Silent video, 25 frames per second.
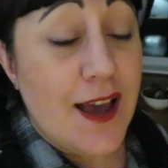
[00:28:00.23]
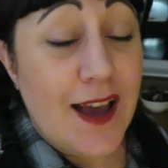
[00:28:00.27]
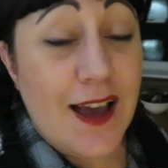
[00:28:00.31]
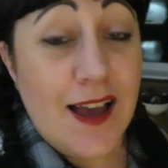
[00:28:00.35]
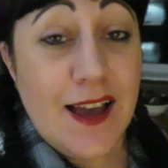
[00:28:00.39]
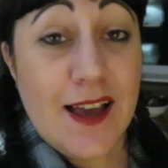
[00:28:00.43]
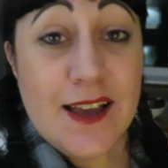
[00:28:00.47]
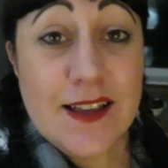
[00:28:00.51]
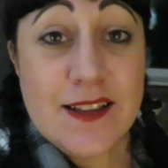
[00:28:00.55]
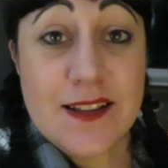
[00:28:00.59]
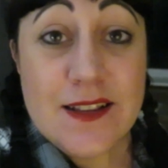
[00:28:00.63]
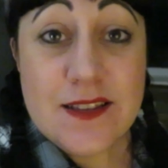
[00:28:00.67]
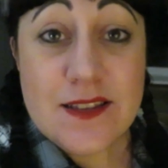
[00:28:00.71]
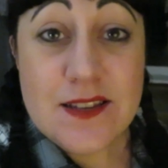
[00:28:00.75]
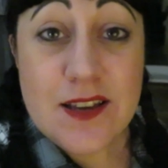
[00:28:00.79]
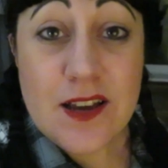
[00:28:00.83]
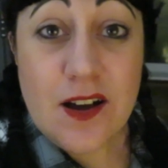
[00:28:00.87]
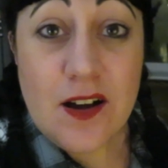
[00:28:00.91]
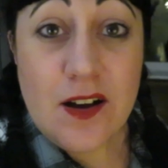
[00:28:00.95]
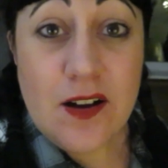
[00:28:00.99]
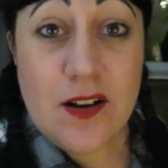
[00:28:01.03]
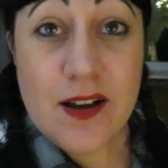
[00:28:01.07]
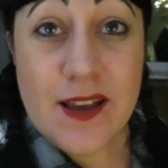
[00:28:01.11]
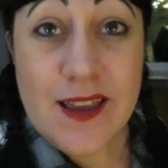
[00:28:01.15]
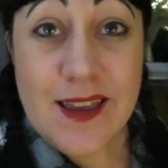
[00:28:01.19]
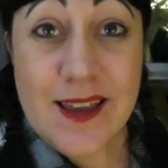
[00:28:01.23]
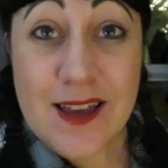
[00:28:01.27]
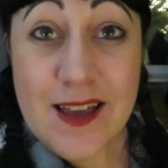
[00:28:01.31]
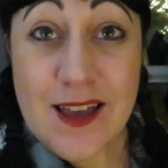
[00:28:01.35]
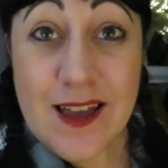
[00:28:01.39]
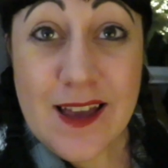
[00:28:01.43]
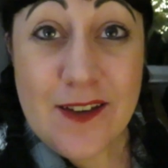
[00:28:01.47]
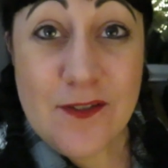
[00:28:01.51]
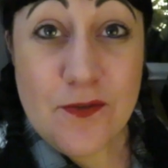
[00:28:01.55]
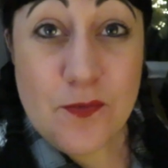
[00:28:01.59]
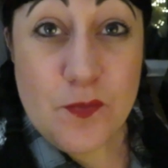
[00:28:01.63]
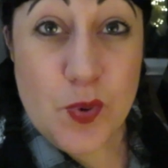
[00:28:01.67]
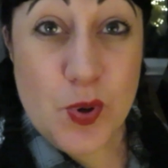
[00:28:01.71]
And I
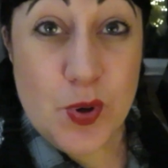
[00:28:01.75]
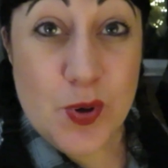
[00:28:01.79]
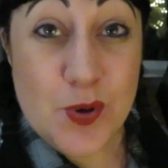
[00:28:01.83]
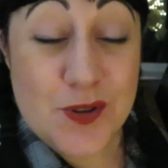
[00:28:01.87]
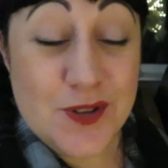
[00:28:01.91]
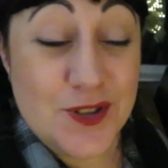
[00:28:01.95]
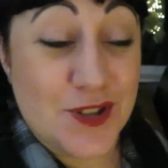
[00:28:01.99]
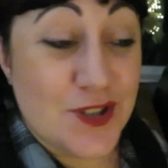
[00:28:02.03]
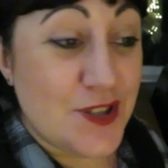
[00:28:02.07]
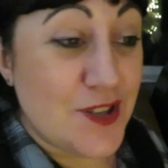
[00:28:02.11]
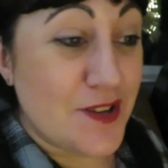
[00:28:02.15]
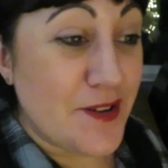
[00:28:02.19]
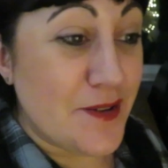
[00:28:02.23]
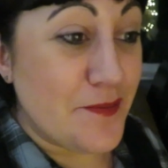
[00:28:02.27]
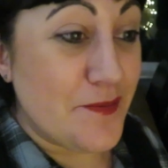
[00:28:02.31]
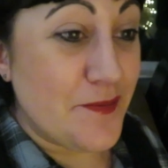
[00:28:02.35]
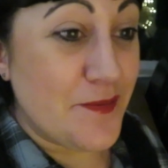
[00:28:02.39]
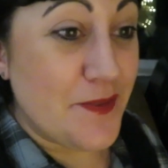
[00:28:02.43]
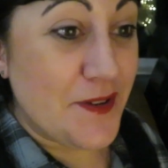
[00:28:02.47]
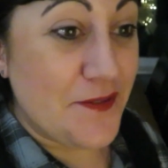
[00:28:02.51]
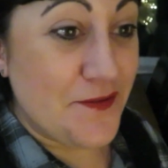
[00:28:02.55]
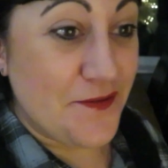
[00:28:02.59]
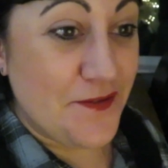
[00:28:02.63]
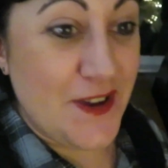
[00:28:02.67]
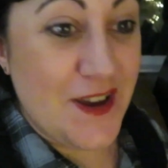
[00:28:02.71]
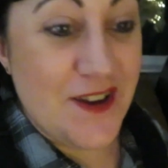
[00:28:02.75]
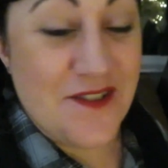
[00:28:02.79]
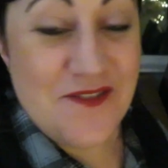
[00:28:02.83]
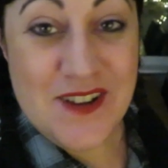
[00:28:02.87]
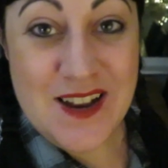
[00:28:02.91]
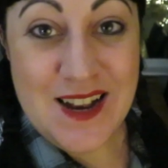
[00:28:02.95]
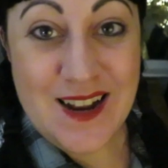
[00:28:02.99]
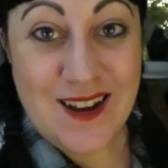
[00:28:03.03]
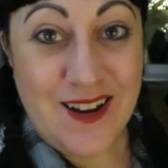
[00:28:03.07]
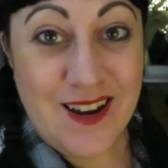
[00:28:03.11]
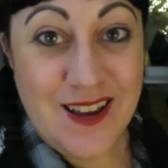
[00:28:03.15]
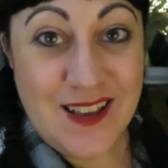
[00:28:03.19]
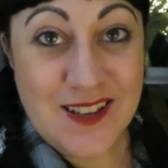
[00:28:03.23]
have put some fairy
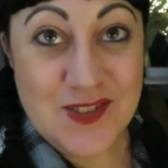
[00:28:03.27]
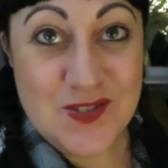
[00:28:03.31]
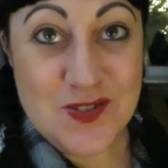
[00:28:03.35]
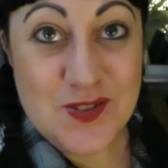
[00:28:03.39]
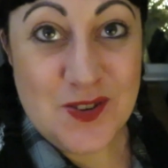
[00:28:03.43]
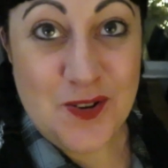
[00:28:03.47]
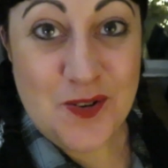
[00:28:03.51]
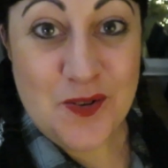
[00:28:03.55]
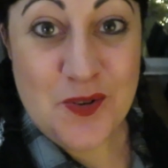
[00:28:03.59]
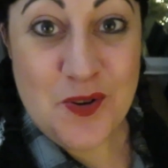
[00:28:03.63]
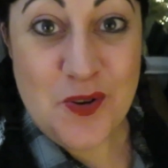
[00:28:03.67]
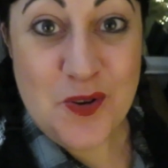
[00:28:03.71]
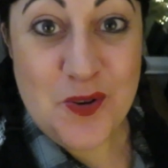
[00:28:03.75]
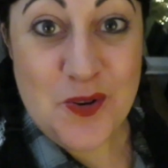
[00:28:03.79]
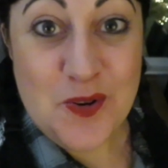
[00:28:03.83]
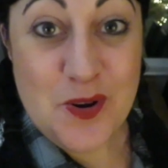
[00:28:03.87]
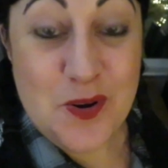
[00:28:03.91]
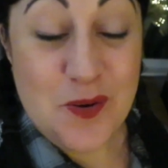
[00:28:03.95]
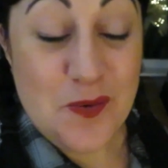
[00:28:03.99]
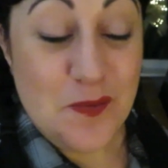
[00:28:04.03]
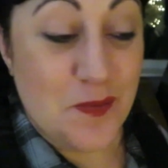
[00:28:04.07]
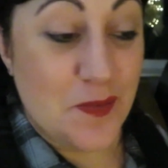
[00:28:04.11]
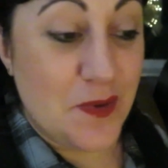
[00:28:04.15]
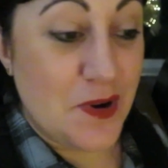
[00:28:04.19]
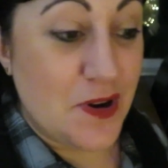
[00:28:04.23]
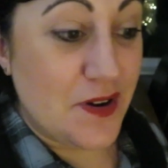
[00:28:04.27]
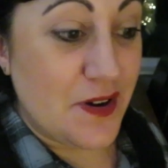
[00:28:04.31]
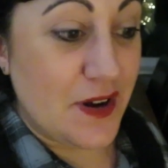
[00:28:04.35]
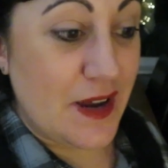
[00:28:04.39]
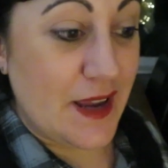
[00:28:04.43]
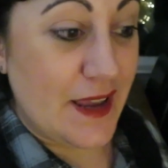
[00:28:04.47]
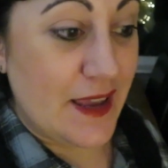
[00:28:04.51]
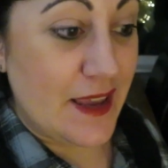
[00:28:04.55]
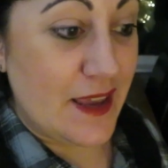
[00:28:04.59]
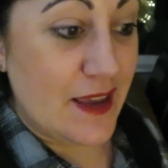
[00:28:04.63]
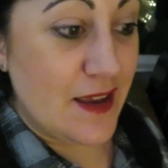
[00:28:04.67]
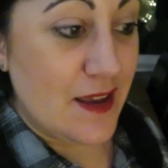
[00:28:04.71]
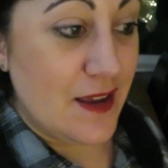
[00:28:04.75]
lights on
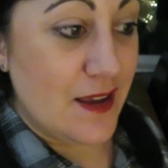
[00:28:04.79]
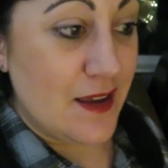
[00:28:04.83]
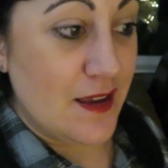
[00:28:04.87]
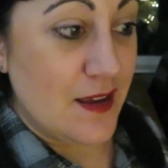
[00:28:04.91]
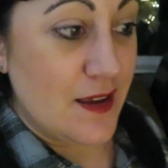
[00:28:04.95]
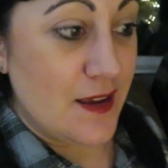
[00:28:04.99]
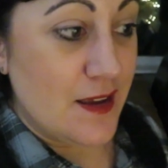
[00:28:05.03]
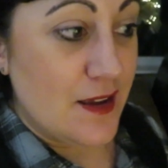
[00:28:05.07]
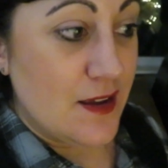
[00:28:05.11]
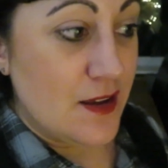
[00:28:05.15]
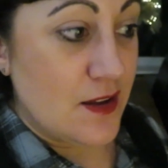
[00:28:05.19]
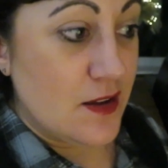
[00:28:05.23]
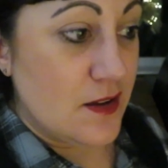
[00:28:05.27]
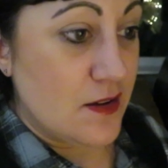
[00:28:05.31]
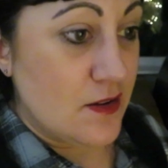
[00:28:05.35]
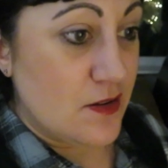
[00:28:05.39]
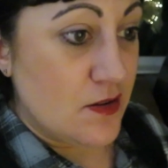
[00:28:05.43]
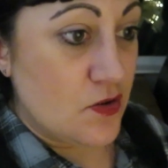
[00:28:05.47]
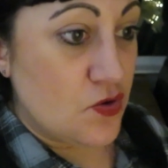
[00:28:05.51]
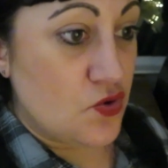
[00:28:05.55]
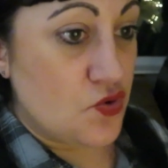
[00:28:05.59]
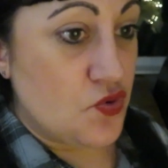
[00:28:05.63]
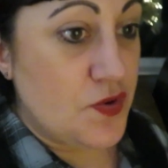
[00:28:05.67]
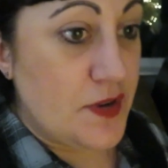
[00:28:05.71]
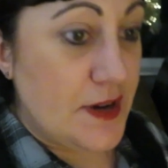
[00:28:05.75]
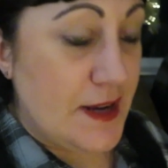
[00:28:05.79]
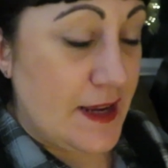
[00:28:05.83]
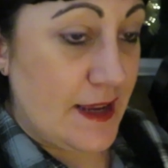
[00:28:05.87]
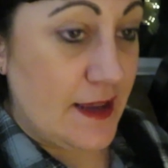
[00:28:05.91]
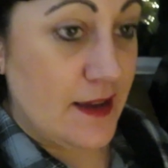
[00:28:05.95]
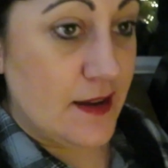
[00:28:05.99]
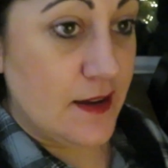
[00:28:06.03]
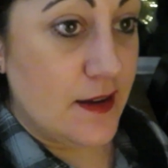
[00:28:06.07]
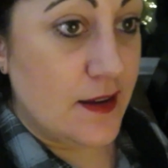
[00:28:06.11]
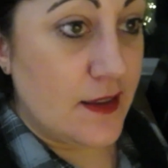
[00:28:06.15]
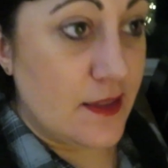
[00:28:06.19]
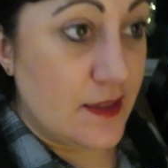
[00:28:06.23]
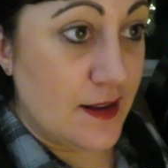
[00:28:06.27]
my
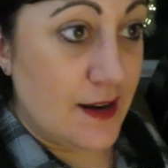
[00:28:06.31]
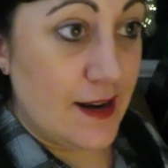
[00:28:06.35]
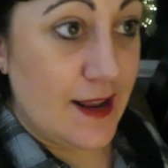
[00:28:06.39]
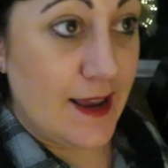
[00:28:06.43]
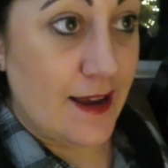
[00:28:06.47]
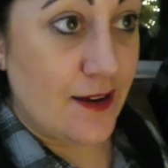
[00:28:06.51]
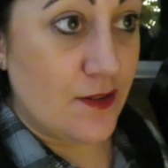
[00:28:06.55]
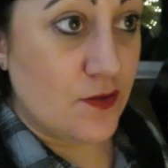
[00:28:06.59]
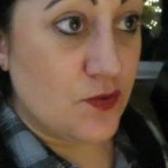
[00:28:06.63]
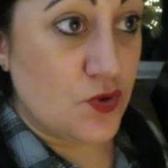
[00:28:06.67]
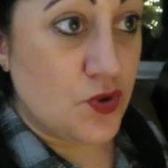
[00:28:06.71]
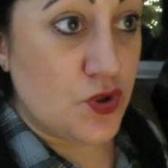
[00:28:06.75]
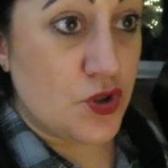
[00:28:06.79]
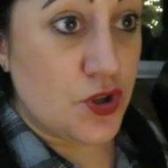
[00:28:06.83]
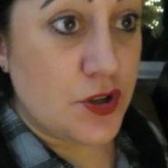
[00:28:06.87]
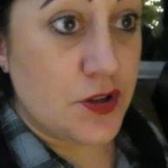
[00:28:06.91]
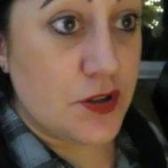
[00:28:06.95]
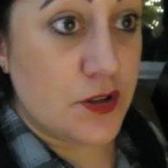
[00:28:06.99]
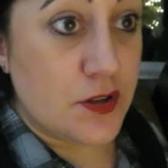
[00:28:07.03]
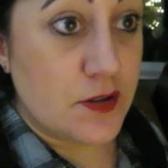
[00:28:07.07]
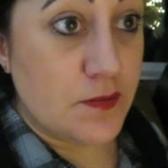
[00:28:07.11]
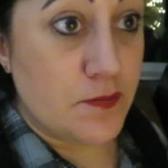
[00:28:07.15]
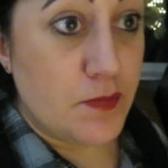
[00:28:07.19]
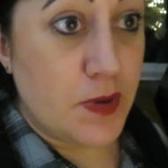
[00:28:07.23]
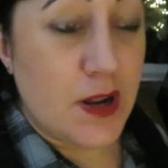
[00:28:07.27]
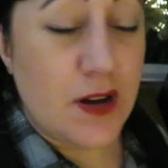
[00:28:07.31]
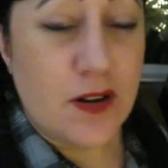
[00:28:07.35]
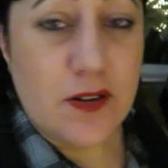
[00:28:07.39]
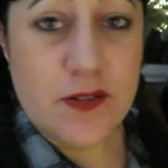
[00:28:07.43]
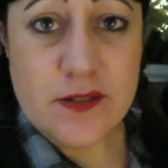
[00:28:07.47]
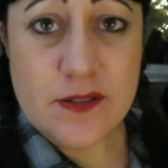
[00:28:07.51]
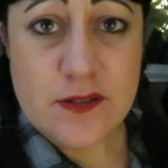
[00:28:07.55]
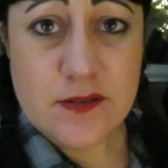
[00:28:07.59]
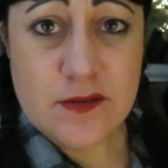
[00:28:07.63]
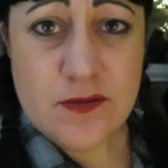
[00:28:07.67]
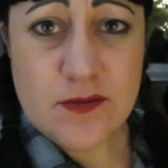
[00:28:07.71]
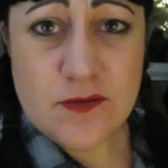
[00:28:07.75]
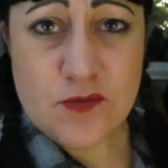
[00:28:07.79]
tree in the lounge, the
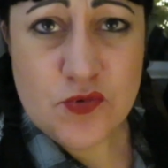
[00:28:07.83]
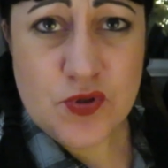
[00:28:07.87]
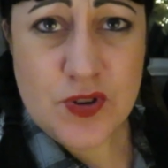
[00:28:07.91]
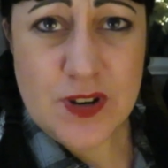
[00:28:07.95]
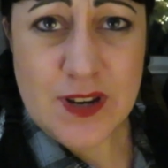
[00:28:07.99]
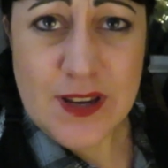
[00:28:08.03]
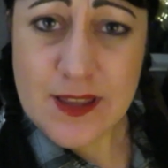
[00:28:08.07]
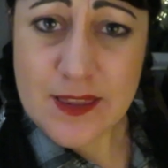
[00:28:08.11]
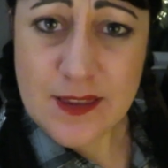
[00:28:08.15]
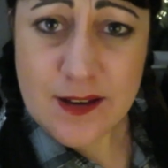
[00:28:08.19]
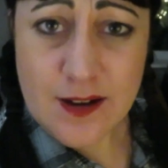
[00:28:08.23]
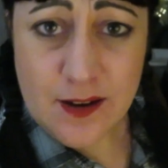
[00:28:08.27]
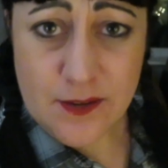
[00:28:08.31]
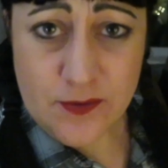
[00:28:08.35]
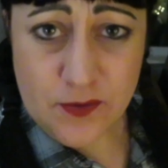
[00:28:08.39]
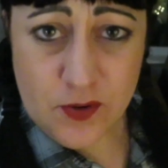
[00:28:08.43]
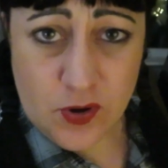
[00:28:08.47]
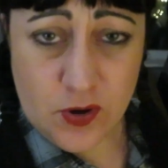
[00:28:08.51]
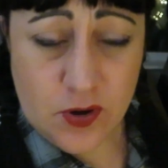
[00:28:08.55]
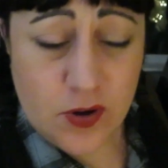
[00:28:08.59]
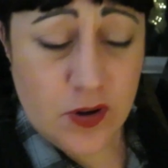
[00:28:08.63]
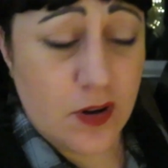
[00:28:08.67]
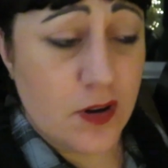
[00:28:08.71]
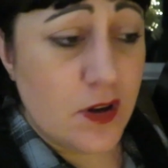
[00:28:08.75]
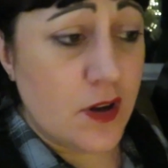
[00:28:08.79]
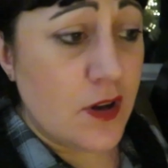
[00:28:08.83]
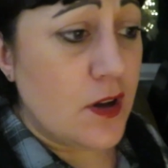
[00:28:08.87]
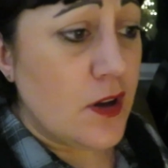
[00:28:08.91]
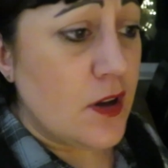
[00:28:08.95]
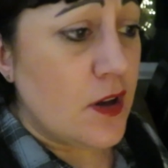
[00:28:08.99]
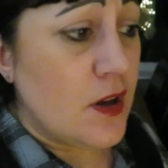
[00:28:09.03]
plant tree that I've got.